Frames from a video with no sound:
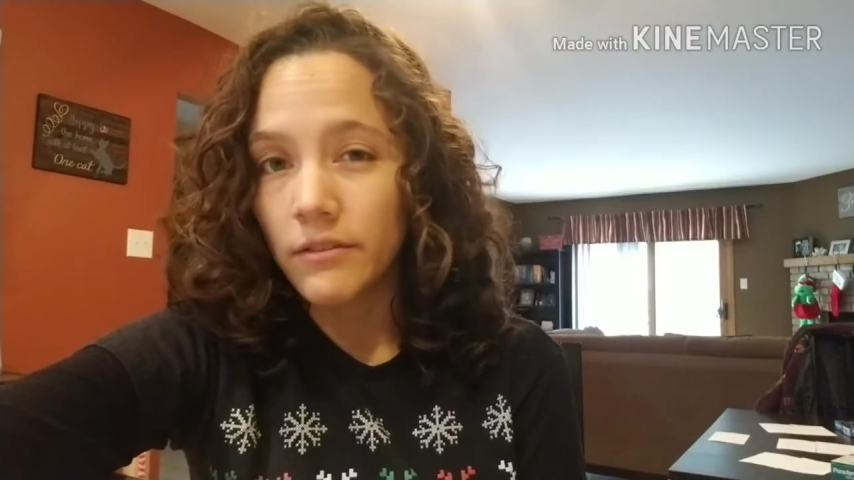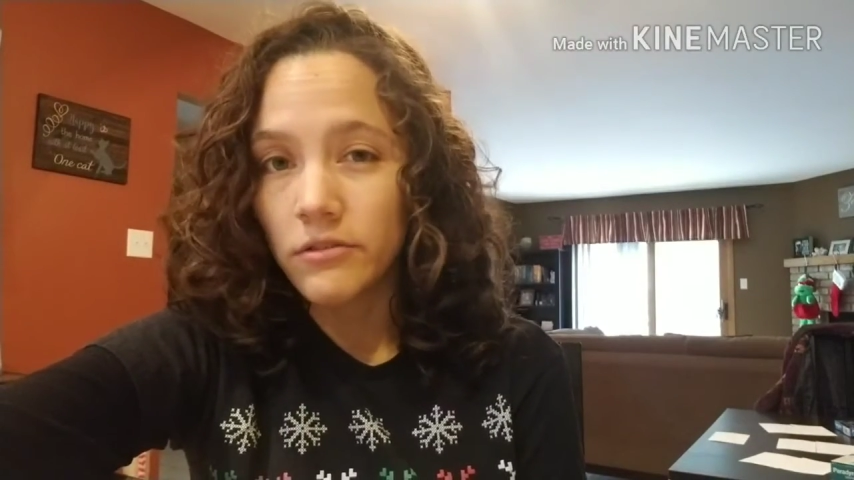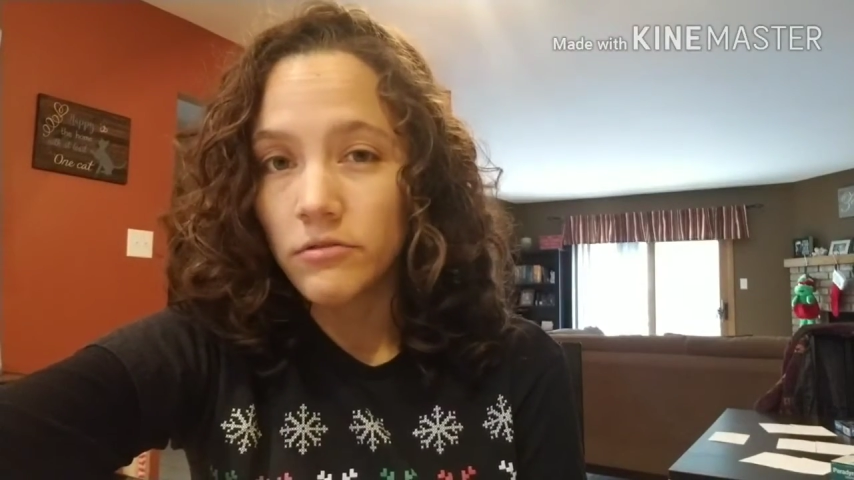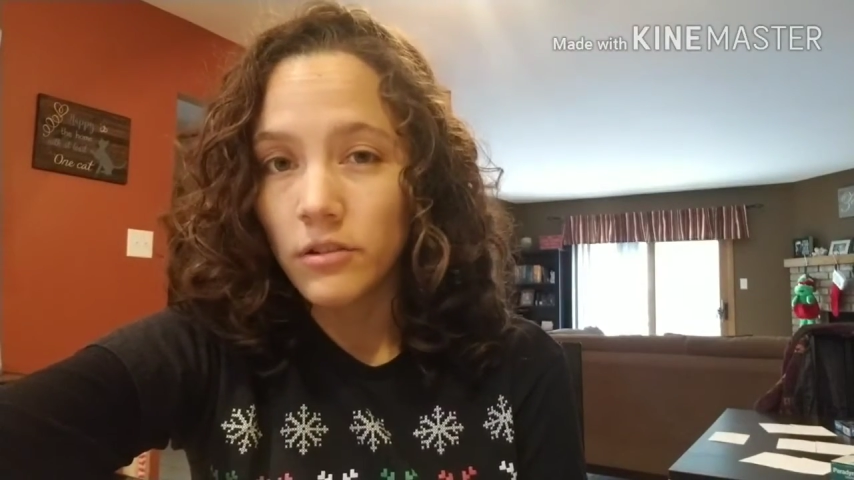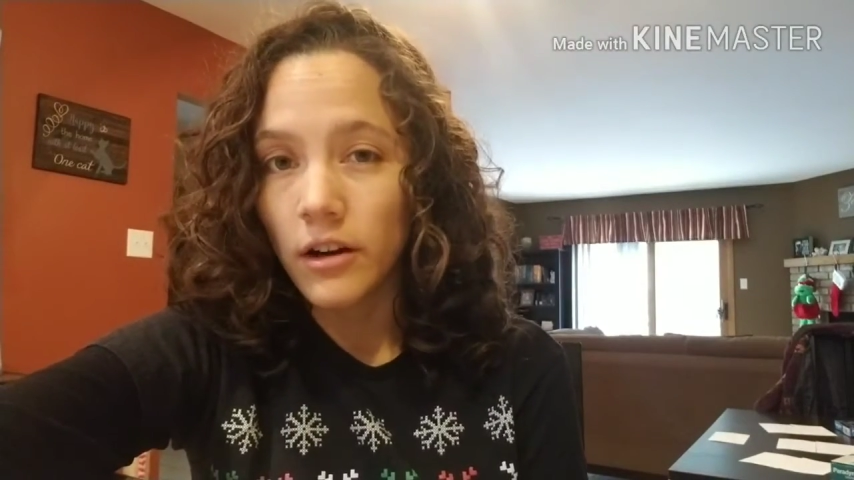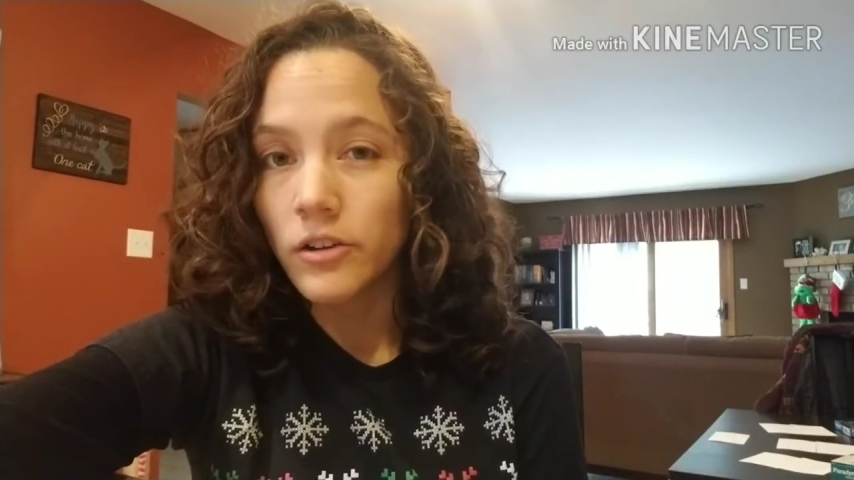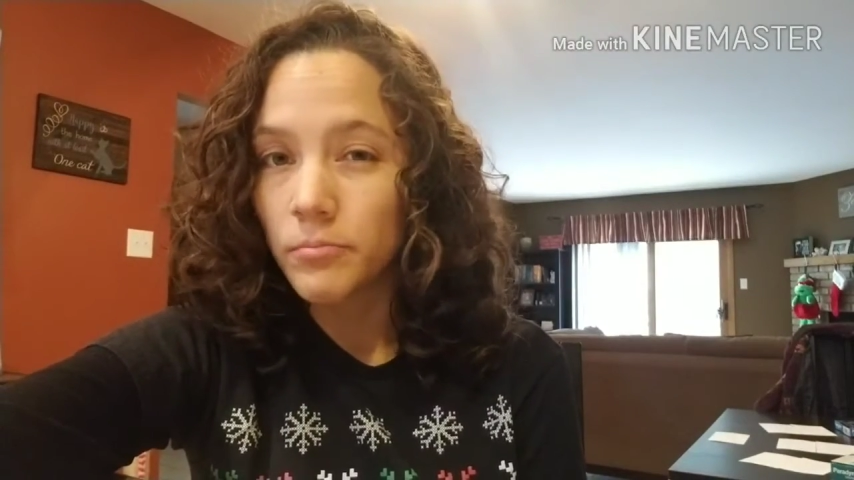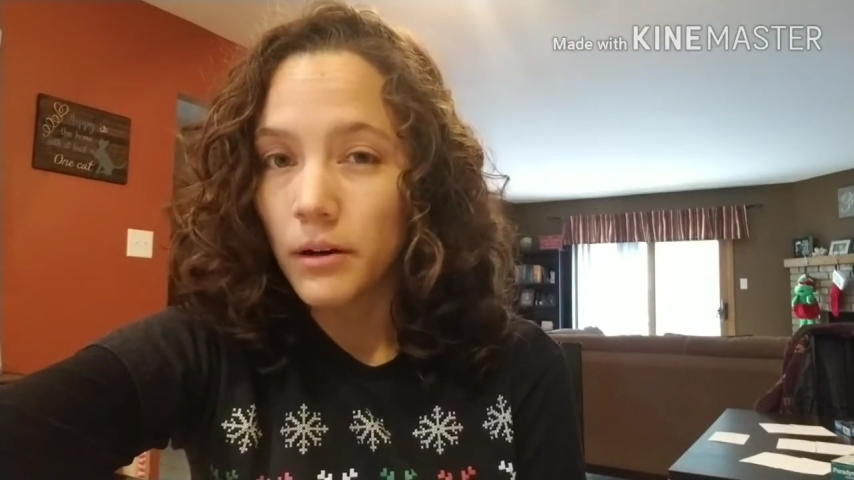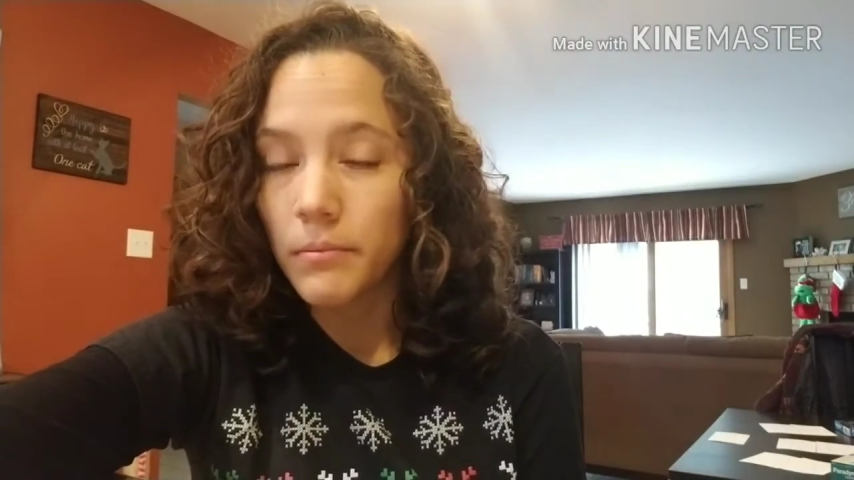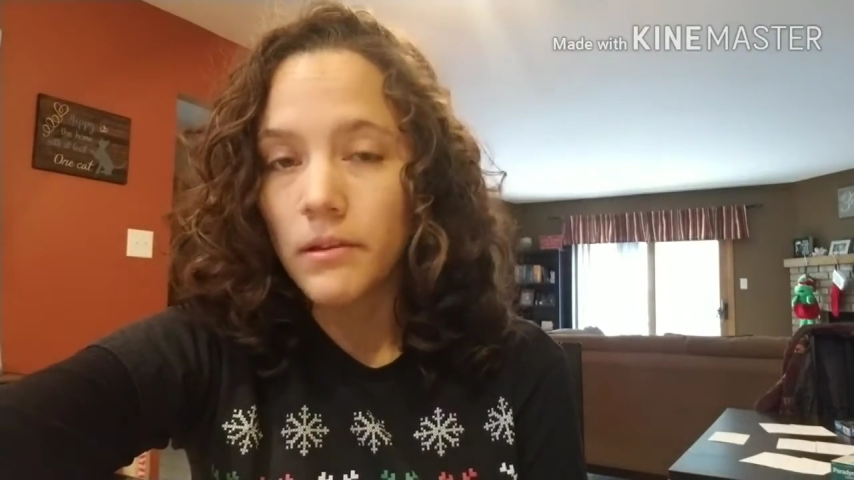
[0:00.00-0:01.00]
new dog or
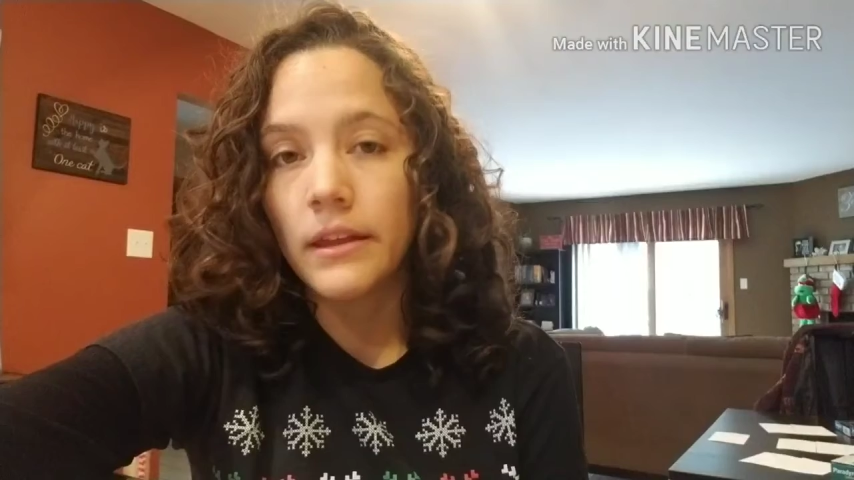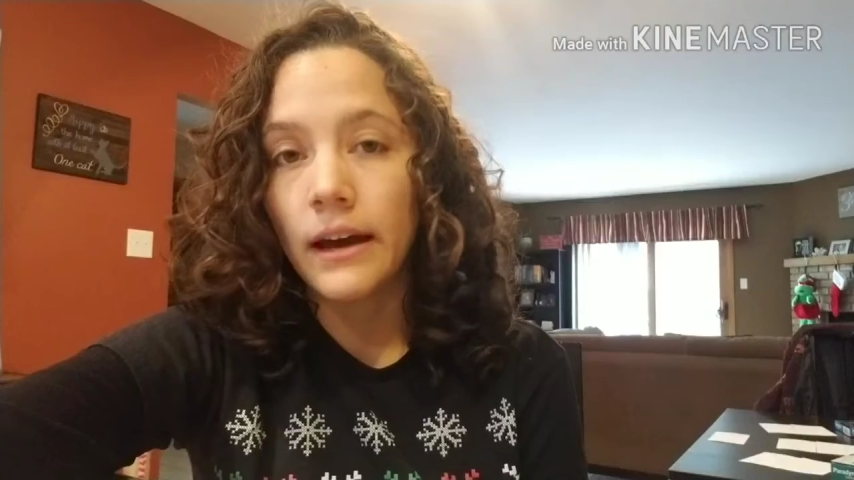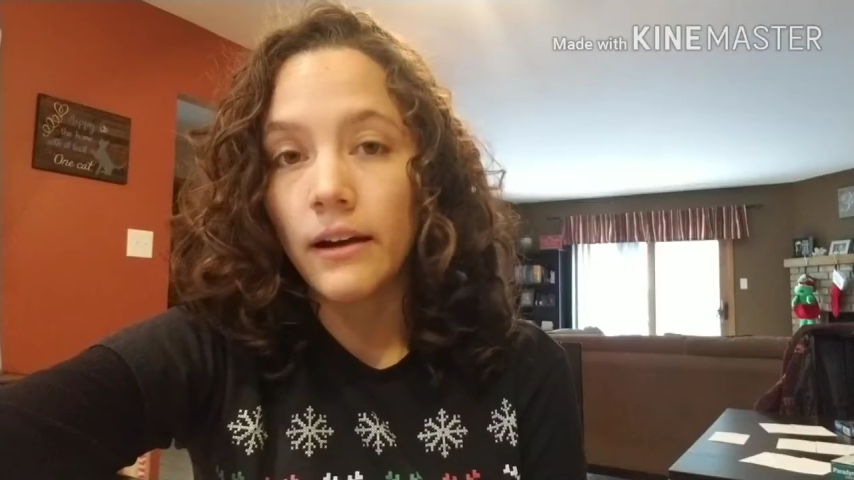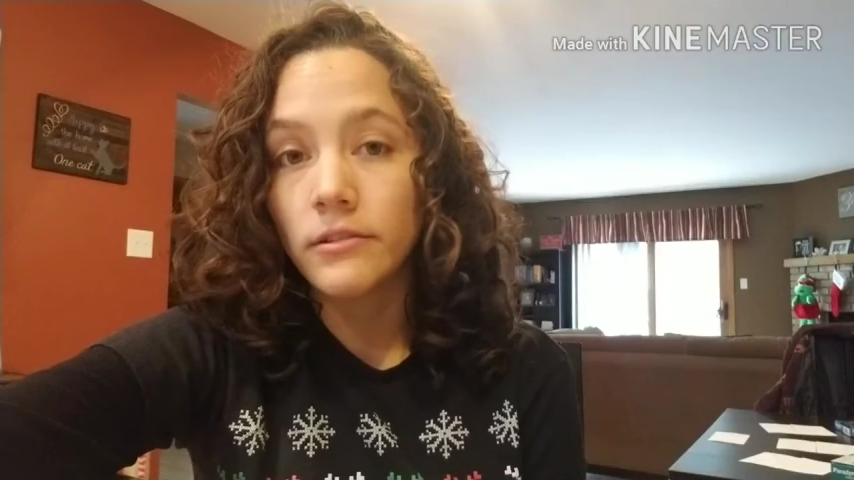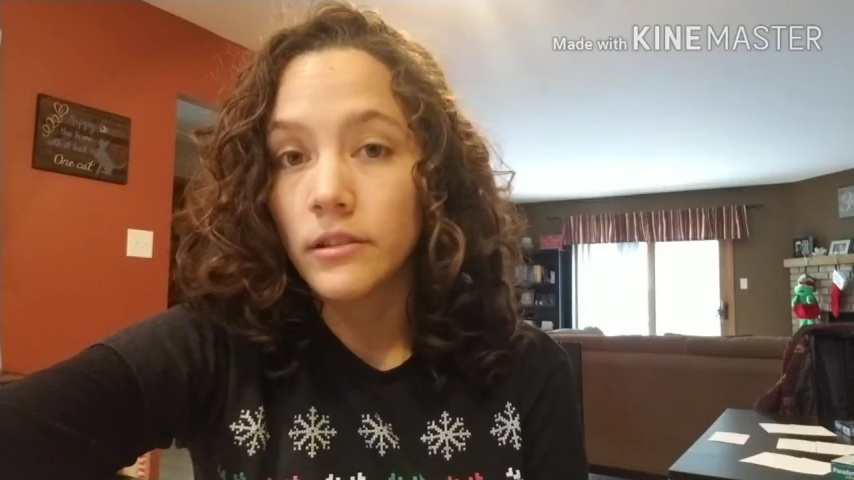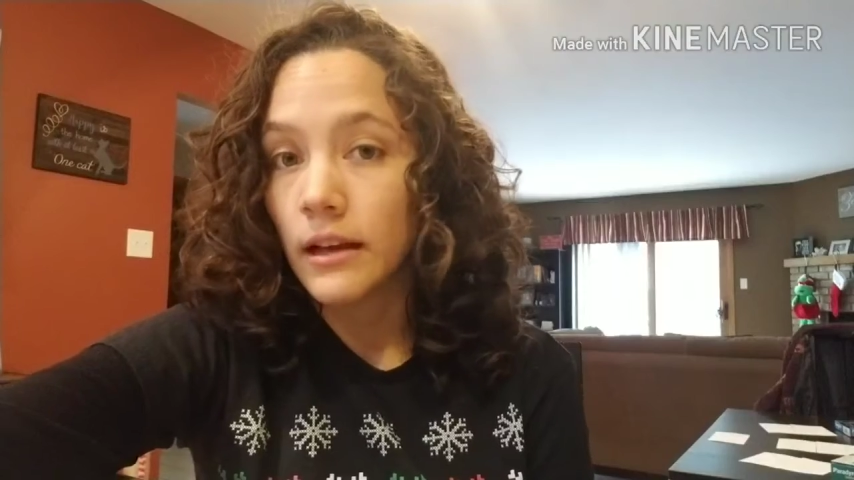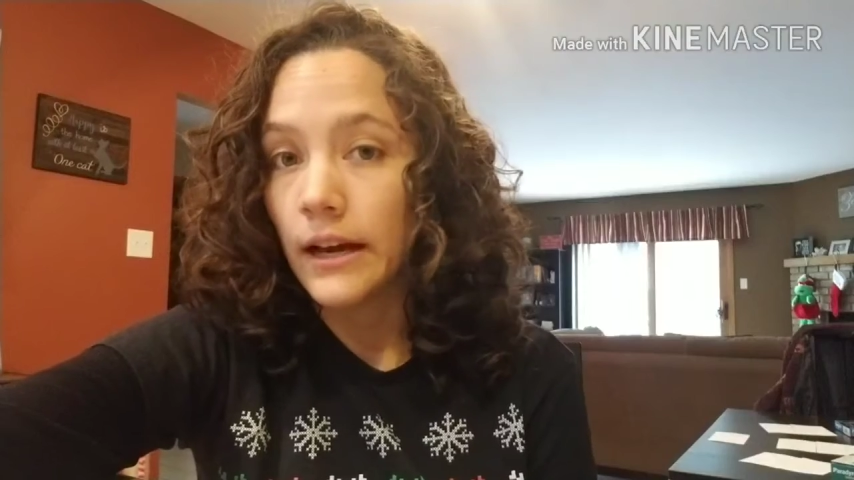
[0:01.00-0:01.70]
puppy in the house?